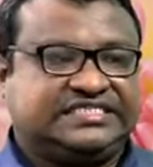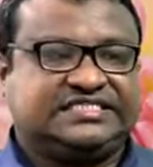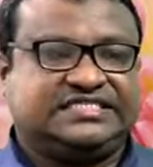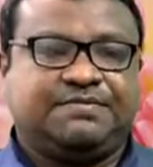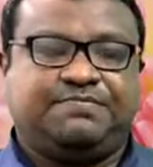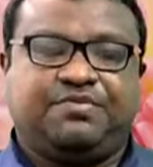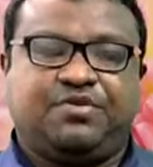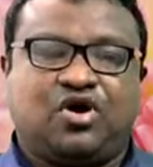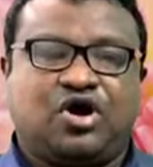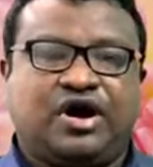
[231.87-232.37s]
the
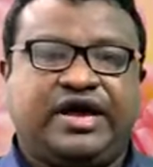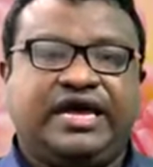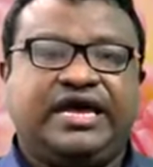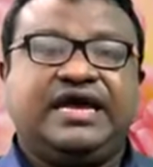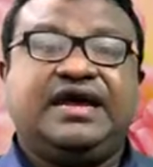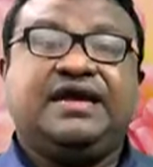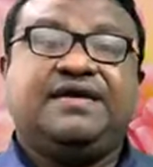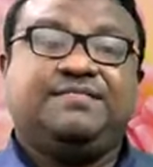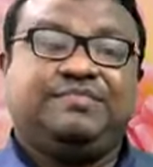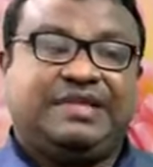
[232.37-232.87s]

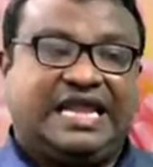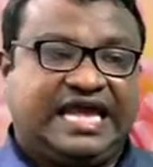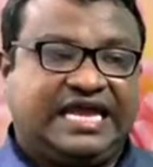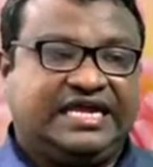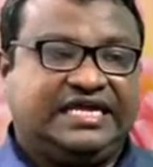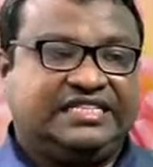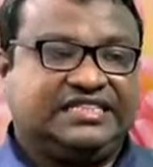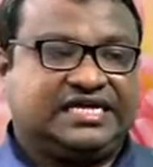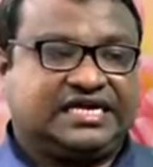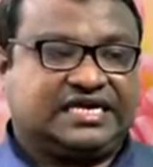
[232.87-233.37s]
boy
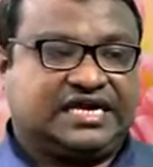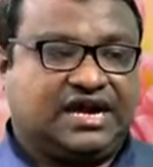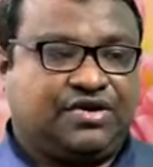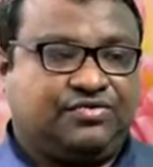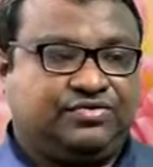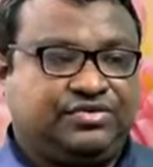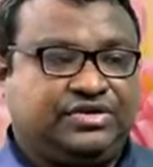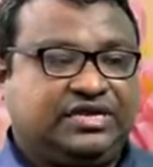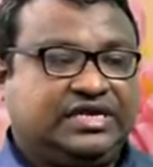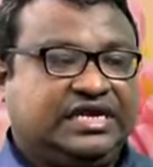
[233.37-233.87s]
playing in the
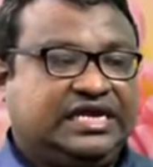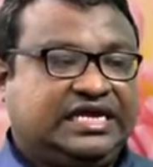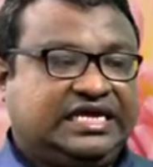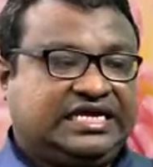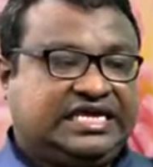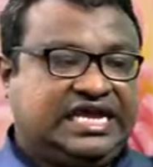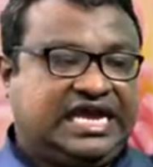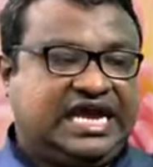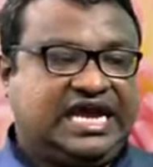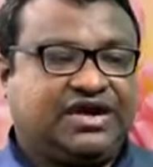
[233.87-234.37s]
ground.
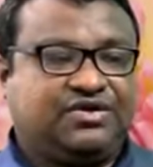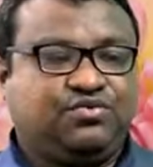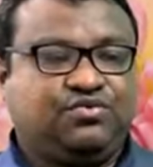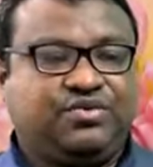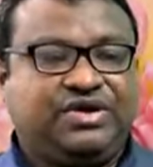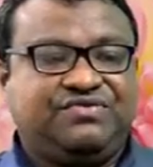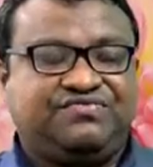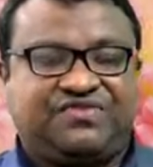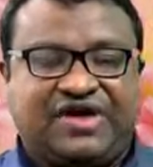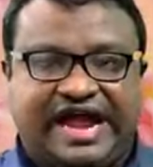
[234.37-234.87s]
Here
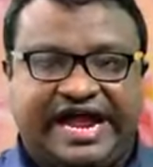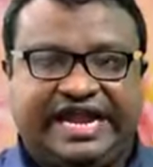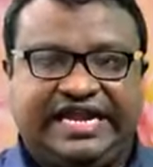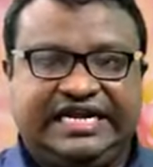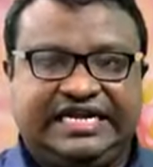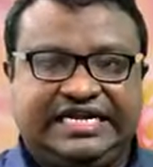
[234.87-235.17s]
we find